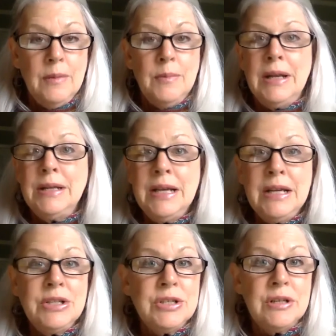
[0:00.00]

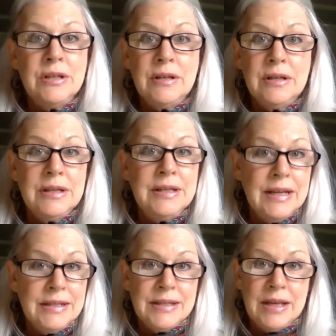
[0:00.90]
Meditation,
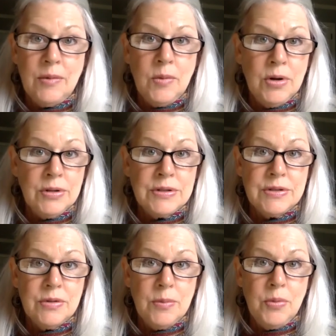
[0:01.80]
yes, that works
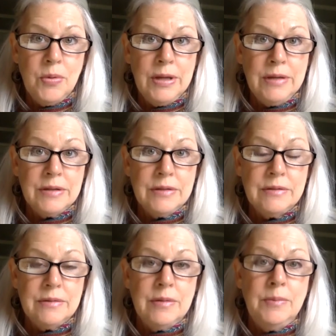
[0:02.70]
to a point,
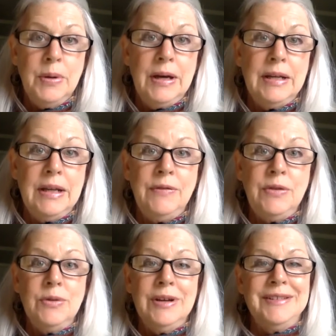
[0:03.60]
but
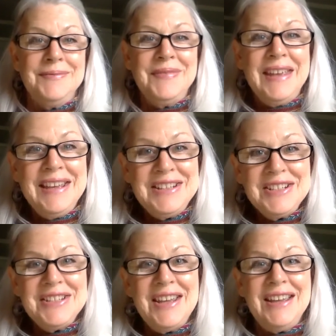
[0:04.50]
it's
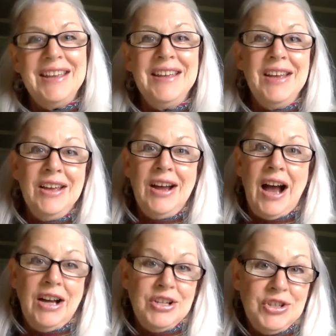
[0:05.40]
just like,
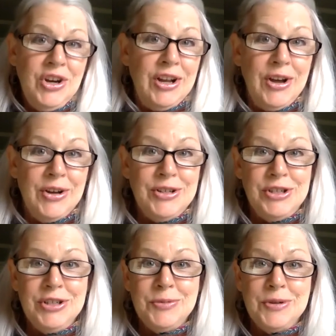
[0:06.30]
sure, I go to
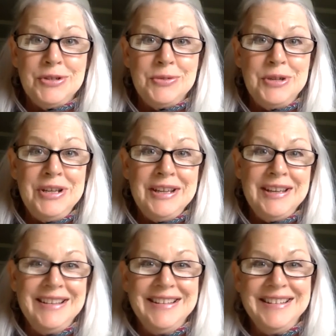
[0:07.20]
church once a week,
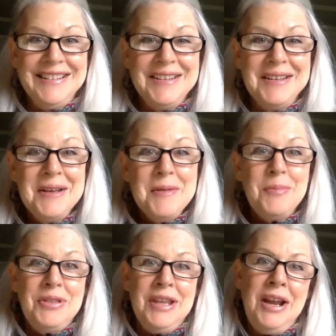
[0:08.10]

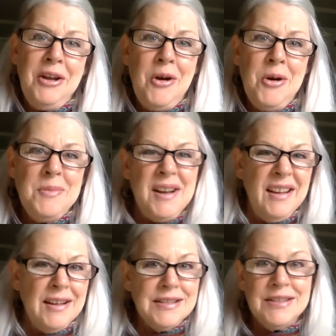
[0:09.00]
but then I go home and I
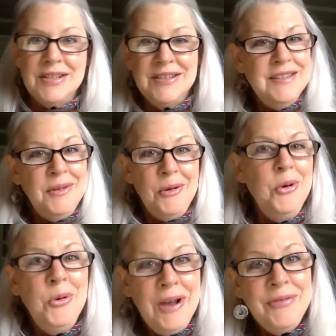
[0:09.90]
cuss the, you know,
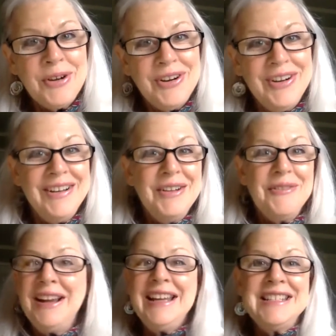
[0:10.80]
whoever,
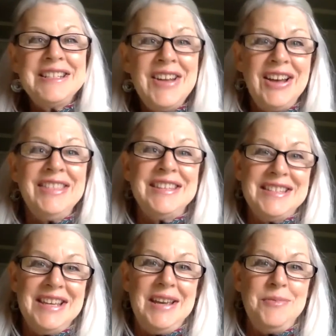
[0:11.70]
right? It's not the
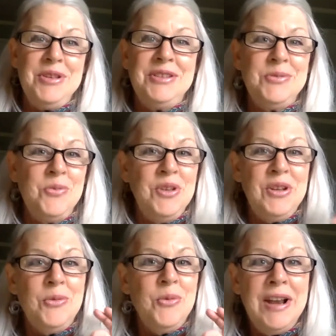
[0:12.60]
same. It's, you
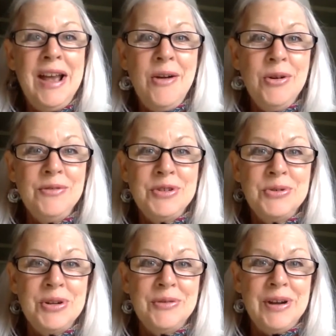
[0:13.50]
know, 1 hour of
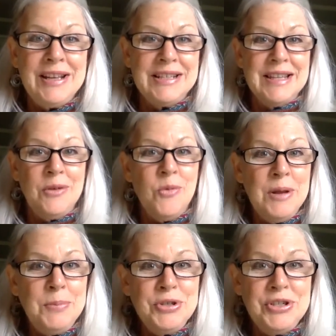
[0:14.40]
doing it right. It's like
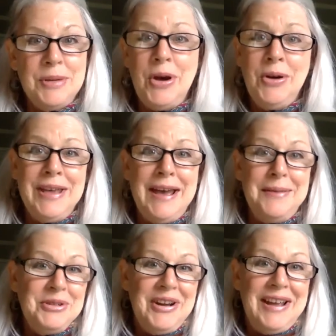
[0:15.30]
one push-up. Oh yeah,
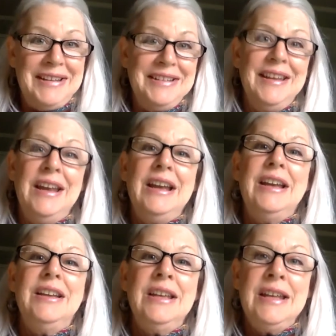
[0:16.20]
I'm great.
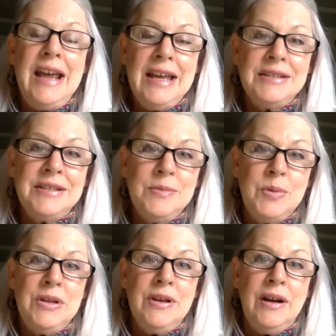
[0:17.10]
It has to
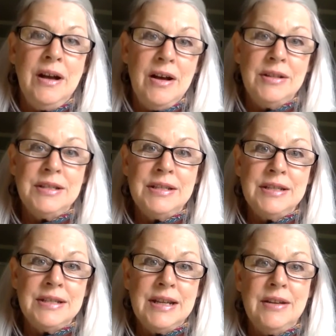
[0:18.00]
be a constant
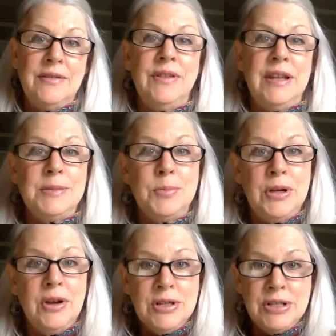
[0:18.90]
state of let's
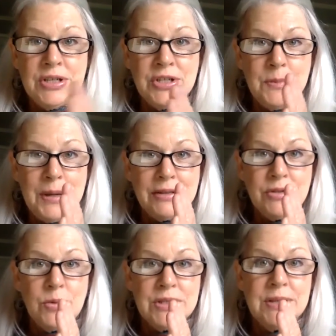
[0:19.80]
bring our attention back to
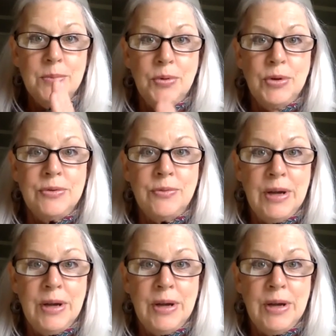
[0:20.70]
what's important